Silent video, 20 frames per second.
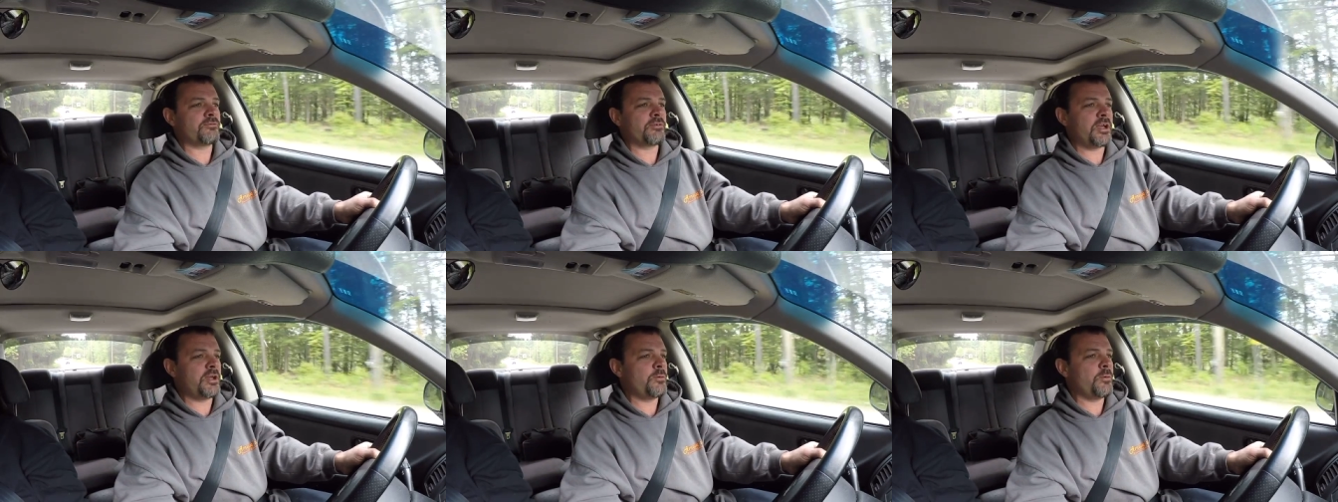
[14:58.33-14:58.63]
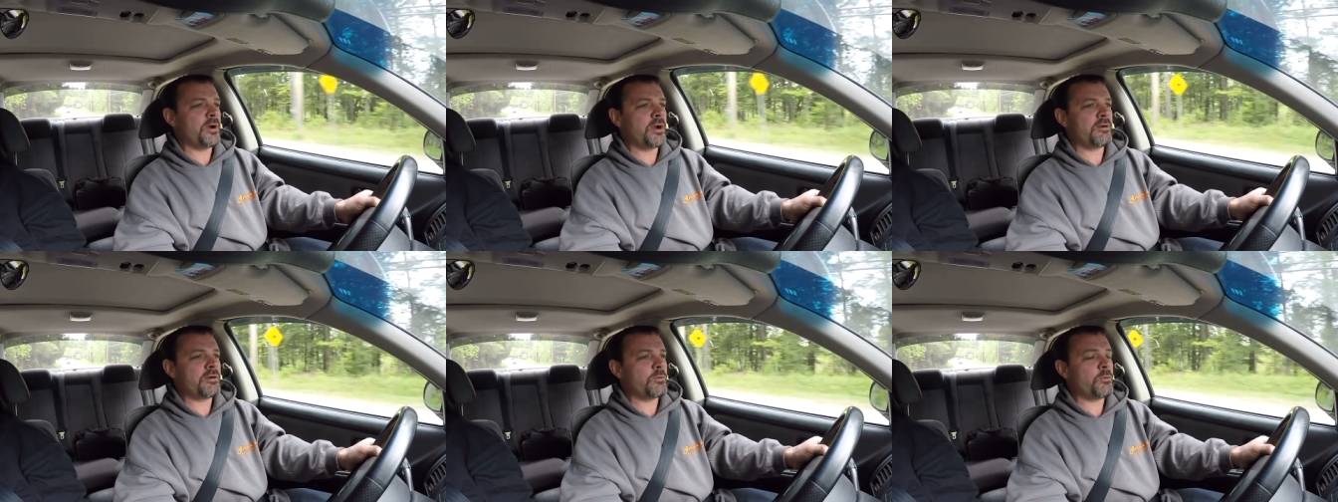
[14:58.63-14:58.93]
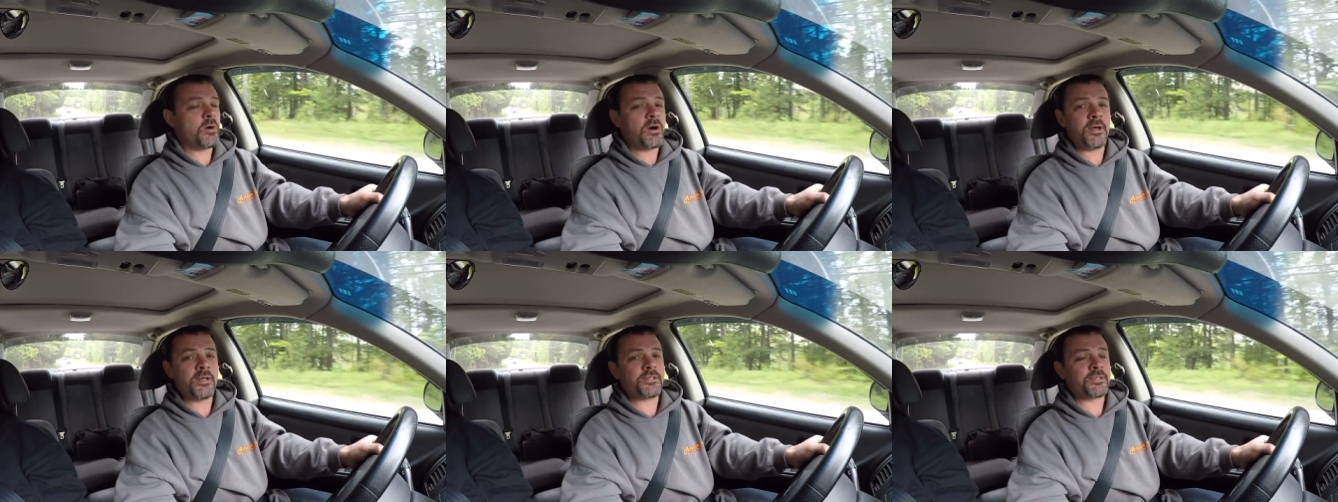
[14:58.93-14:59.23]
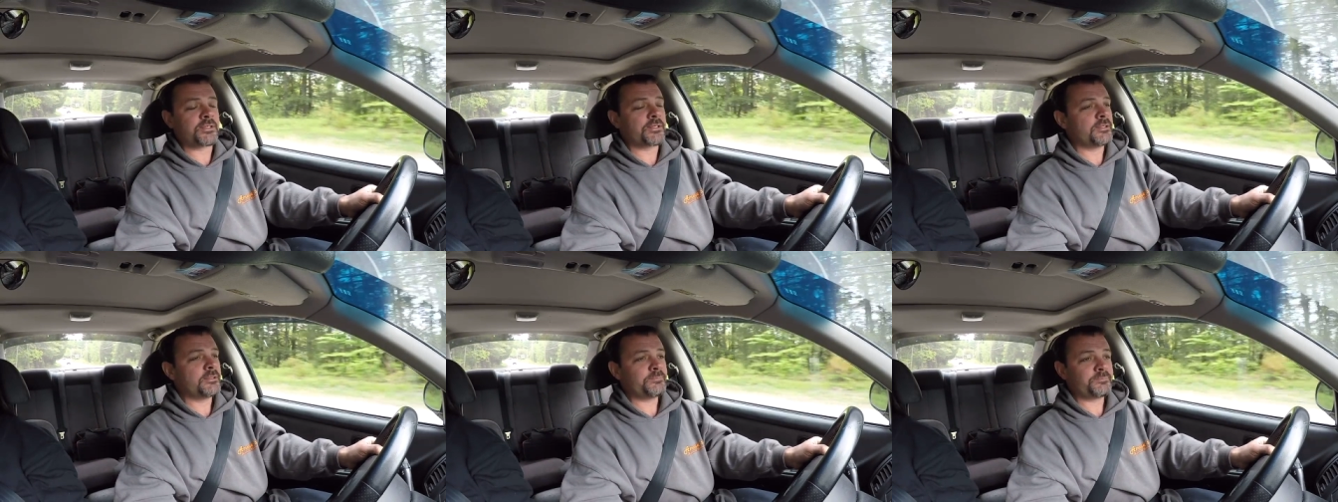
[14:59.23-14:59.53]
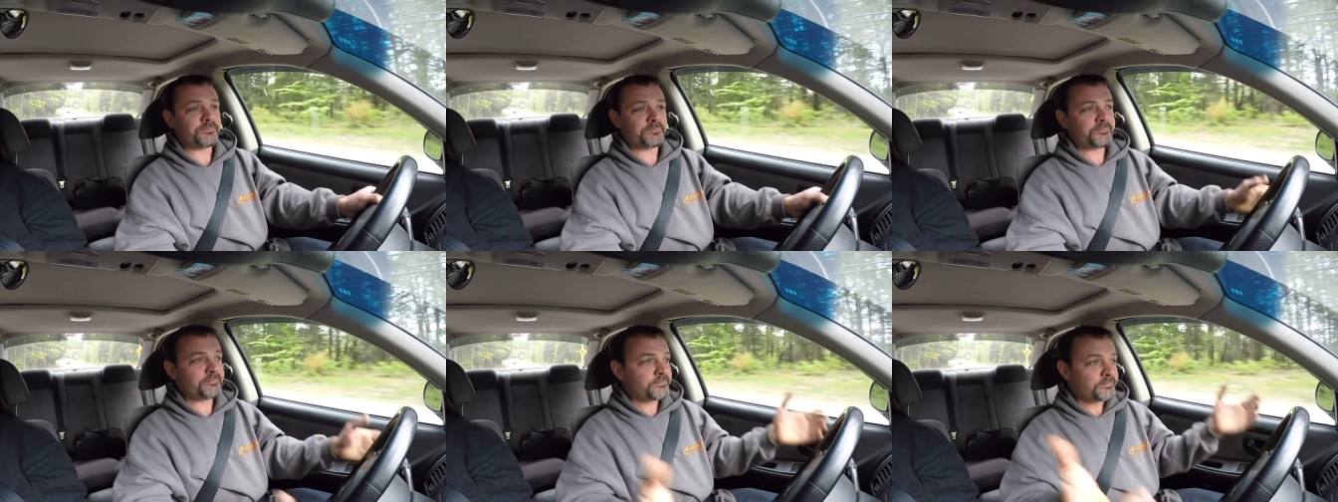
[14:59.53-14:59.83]
right where it was.
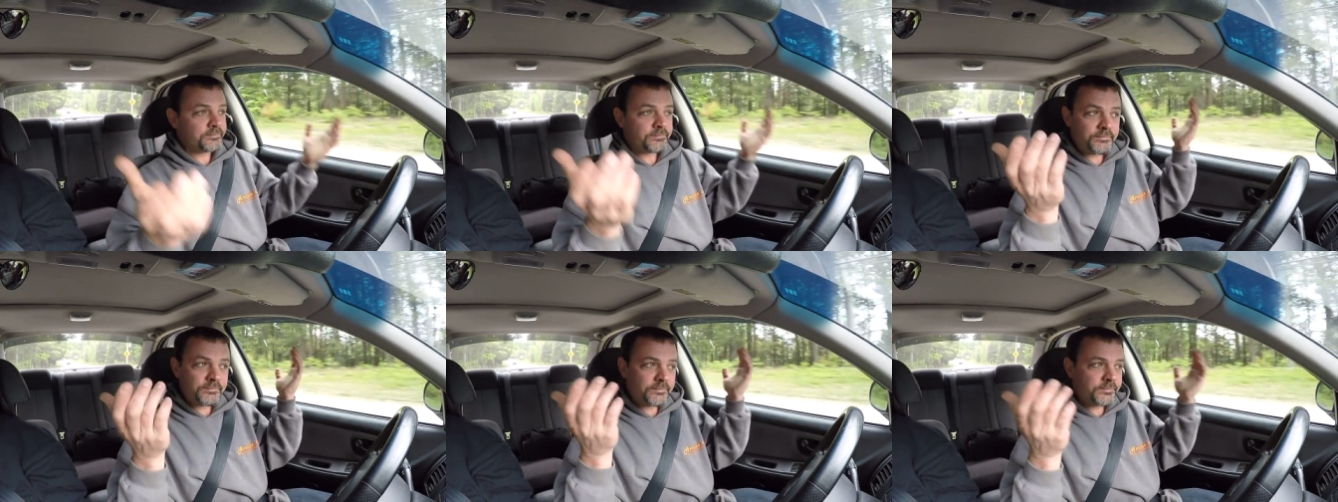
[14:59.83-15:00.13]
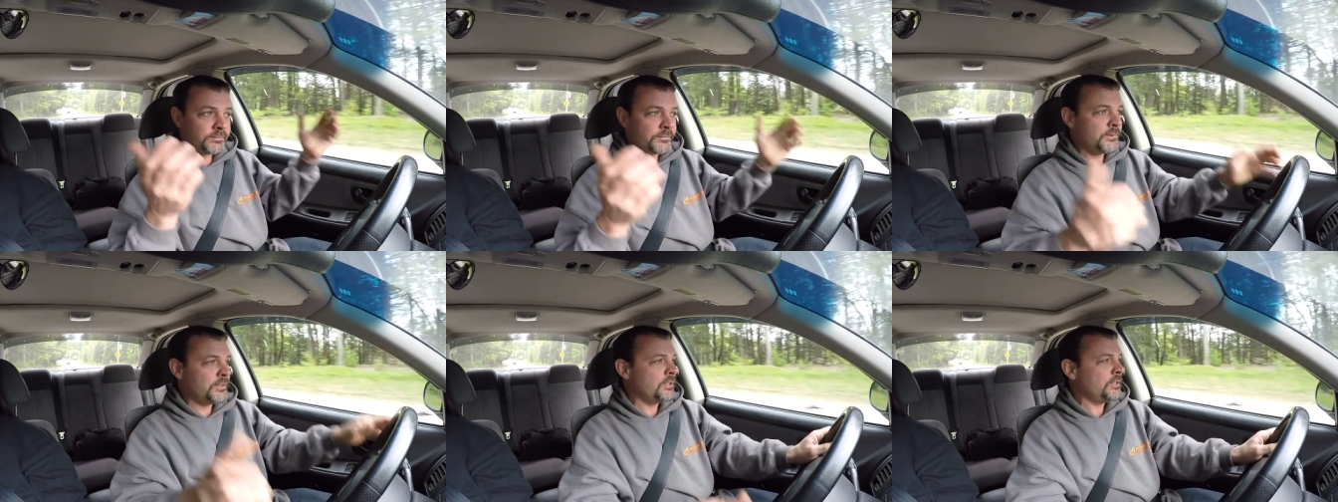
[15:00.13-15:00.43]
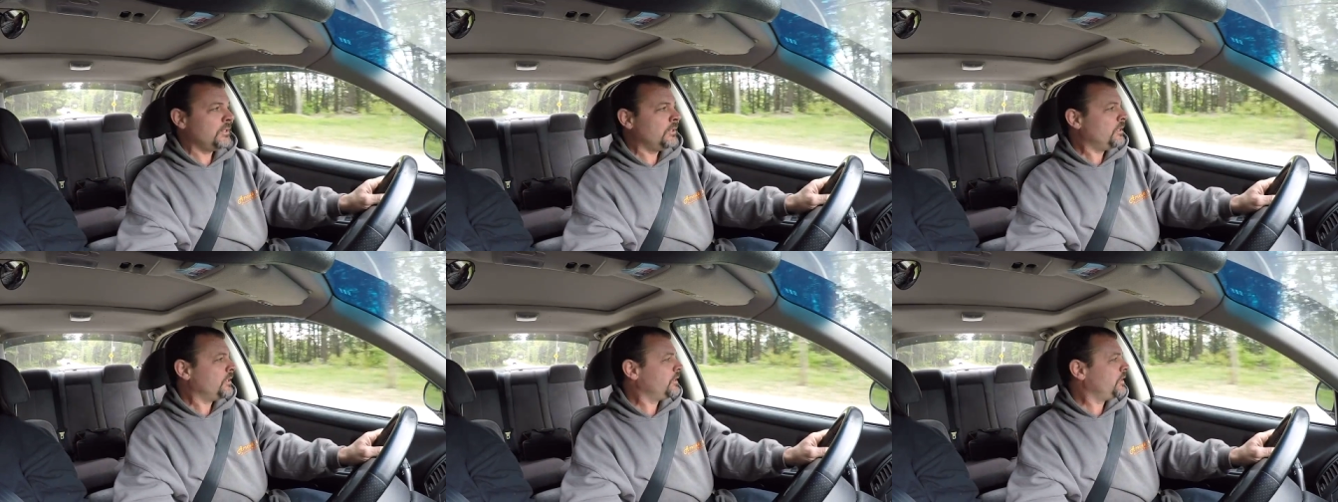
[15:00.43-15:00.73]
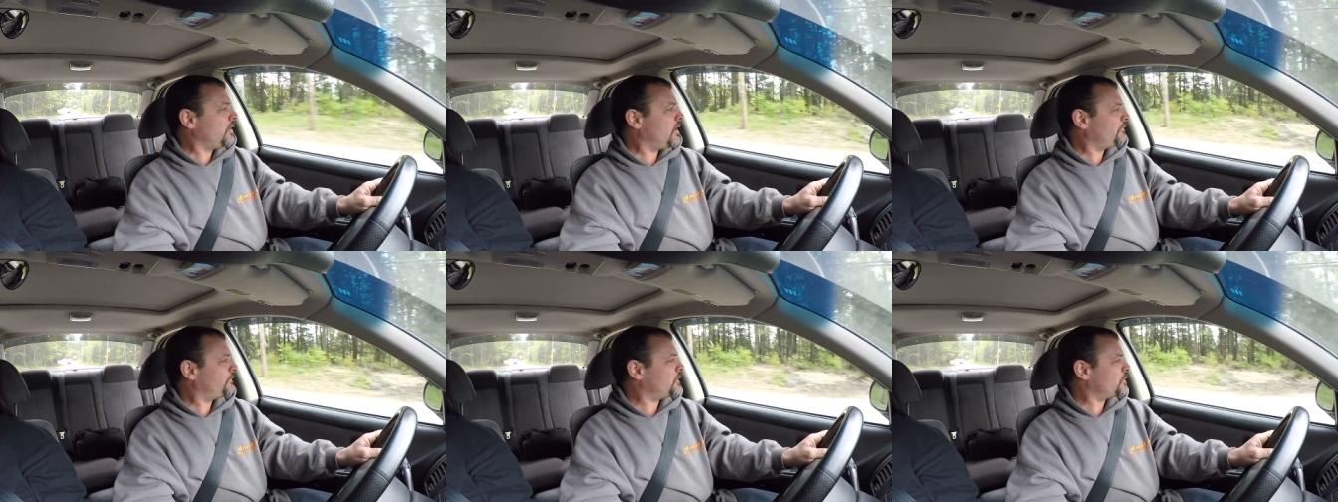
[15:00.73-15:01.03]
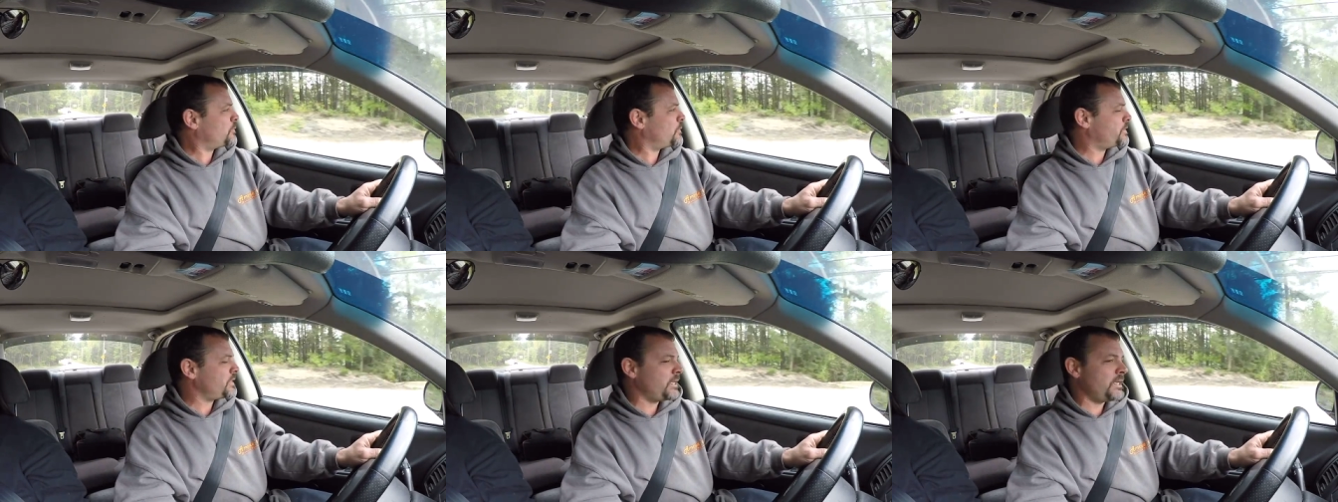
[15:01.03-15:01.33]
You know, if
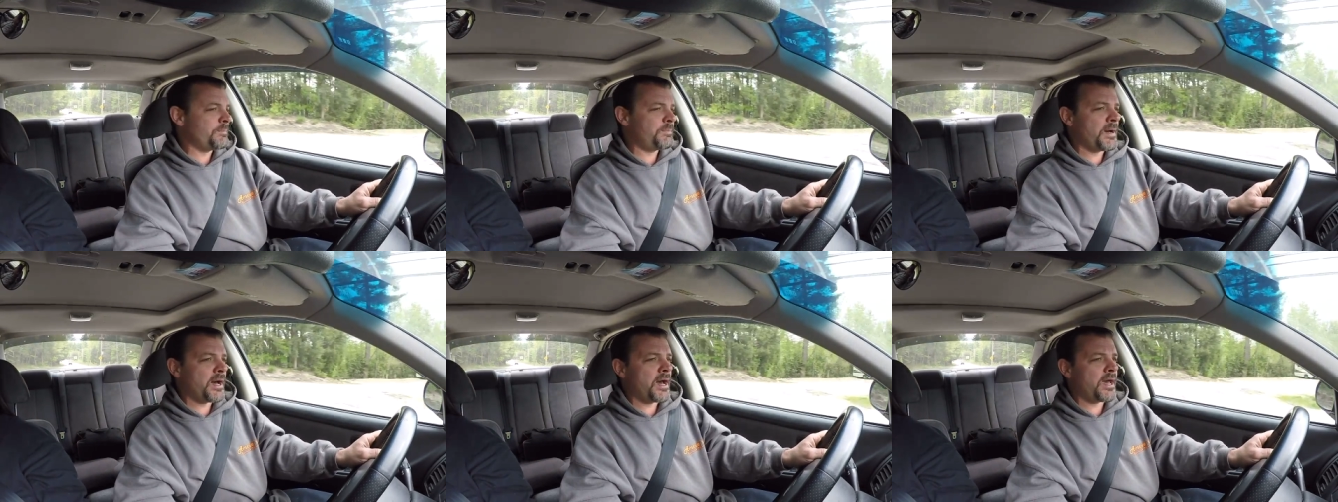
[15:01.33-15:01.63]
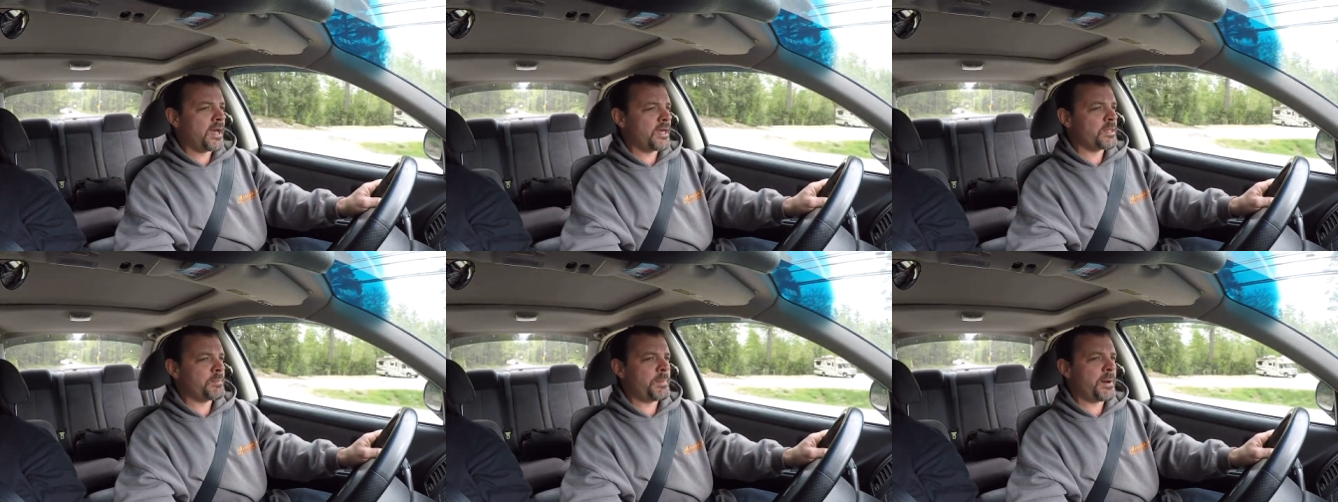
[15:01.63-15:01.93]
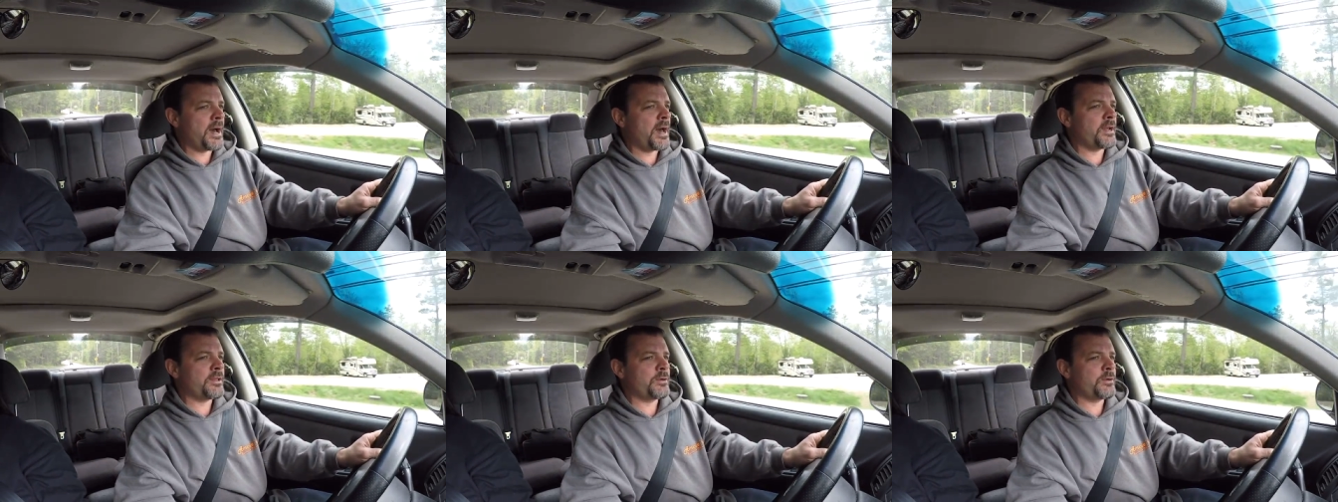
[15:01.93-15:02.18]
this was any other part